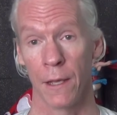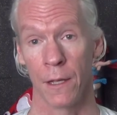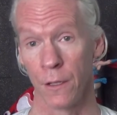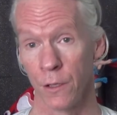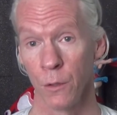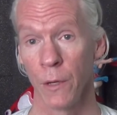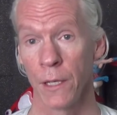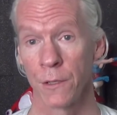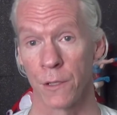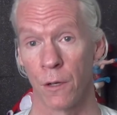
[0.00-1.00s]
in
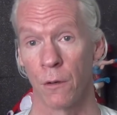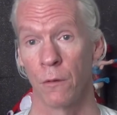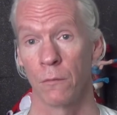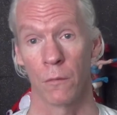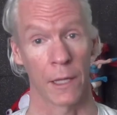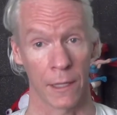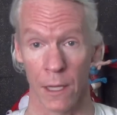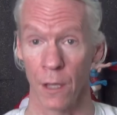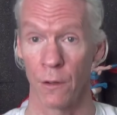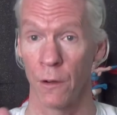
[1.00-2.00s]
doing so, like
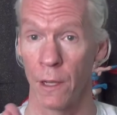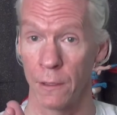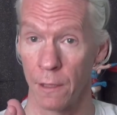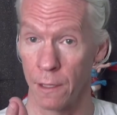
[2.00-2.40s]
either in